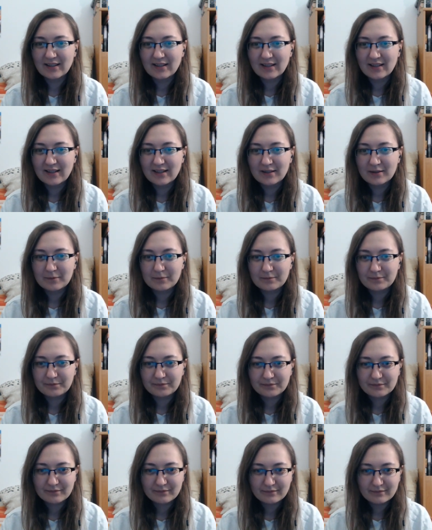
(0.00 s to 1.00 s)

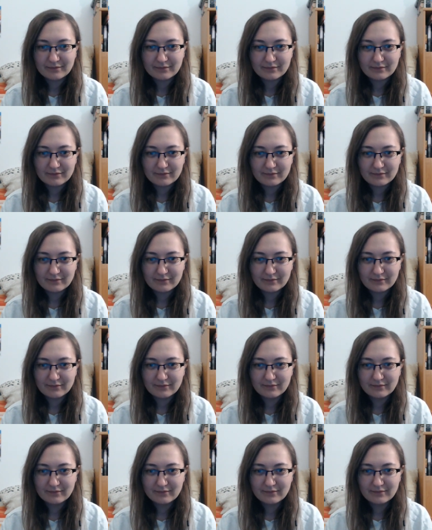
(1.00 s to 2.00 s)

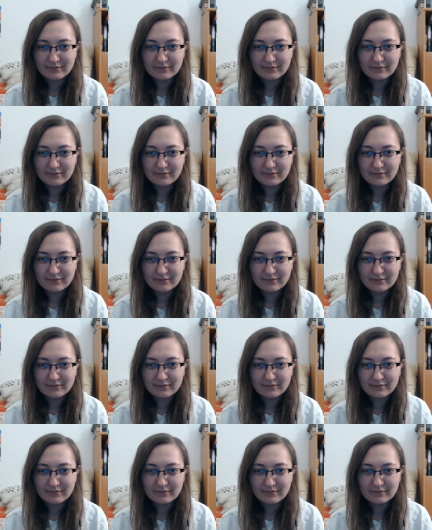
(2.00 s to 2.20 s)
(silence)